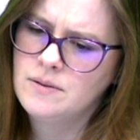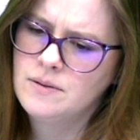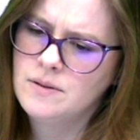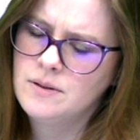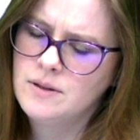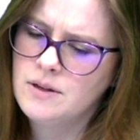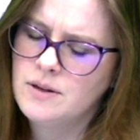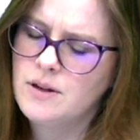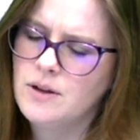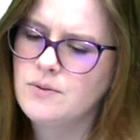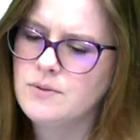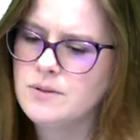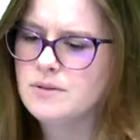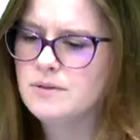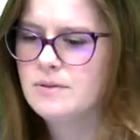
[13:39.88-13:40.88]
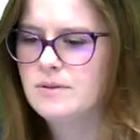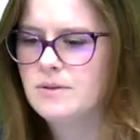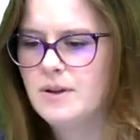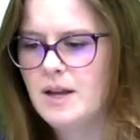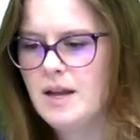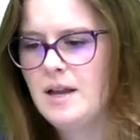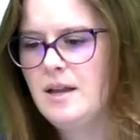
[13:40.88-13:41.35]
There it goes.
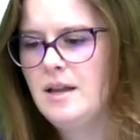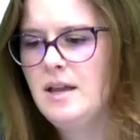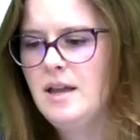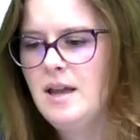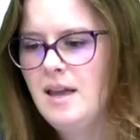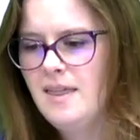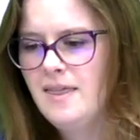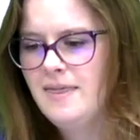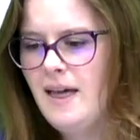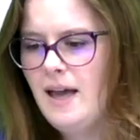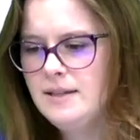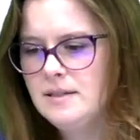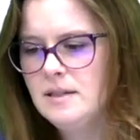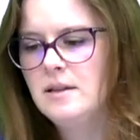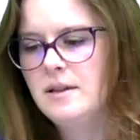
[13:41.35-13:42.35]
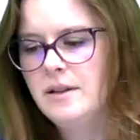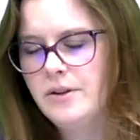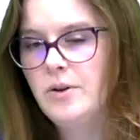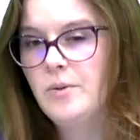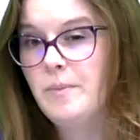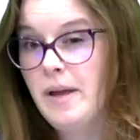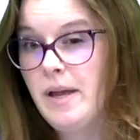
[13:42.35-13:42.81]
Okay. That's a
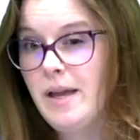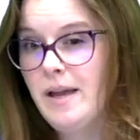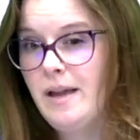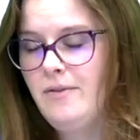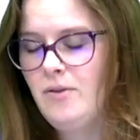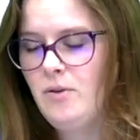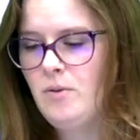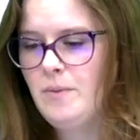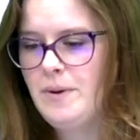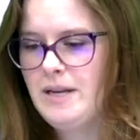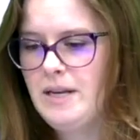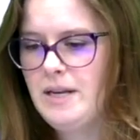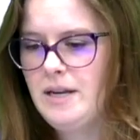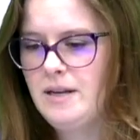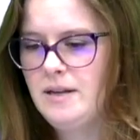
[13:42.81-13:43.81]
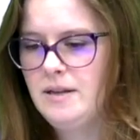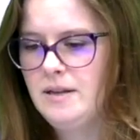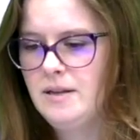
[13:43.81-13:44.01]
little big for what we need.